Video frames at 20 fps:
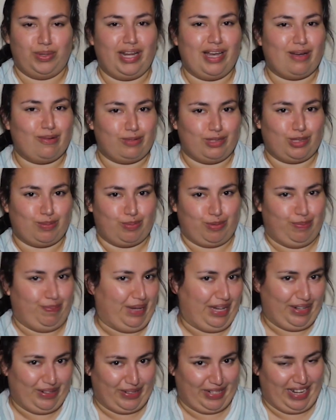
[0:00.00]
But I was
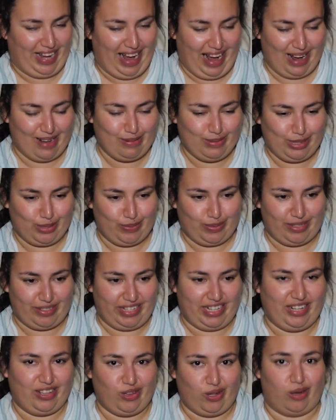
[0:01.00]
prepared. I was
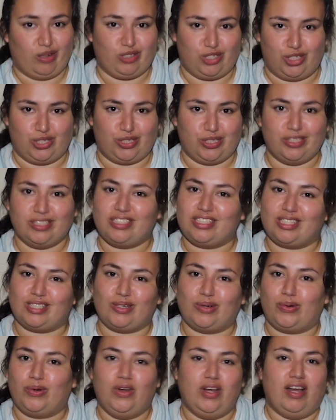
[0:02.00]
wearing a long shirt,
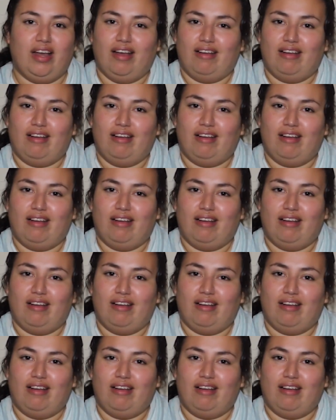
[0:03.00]
so